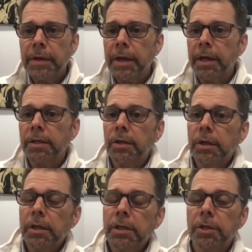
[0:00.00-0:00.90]
And,
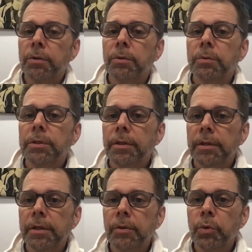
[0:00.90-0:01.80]
you know,
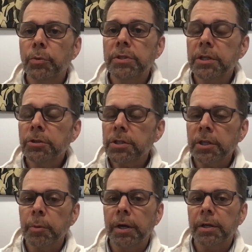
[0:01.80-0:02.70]
what was
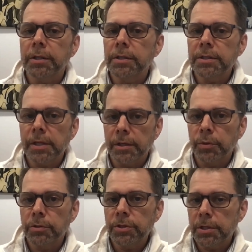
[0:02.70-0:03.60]
interesting about it is, like,
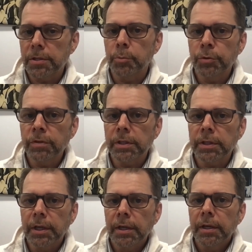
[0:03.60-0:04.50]
when you see the
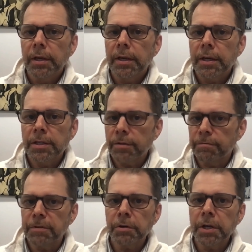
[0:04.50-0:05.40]
movie, it's a
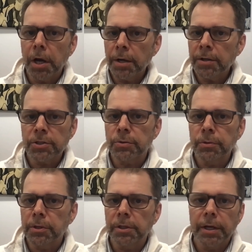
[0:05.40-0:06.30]
very honest
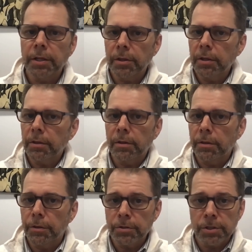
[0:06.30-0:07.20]
story. Like,
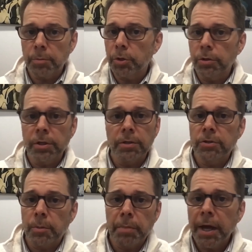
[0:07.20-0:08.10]
there's some good and
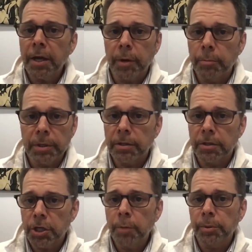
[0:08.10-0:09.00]
there's some bad about being a
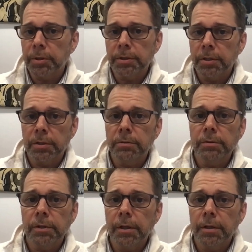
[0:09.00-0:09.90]
chaplain. You
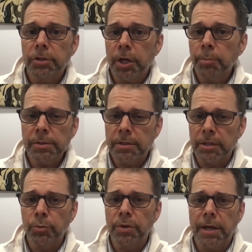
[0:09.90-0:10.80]
know, chaplains
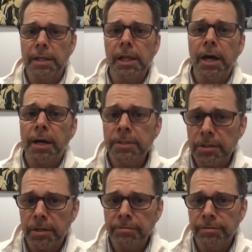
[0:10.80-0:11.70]
deal with a lot of
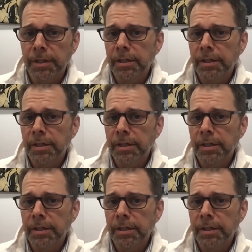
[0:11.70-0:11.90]
stuff.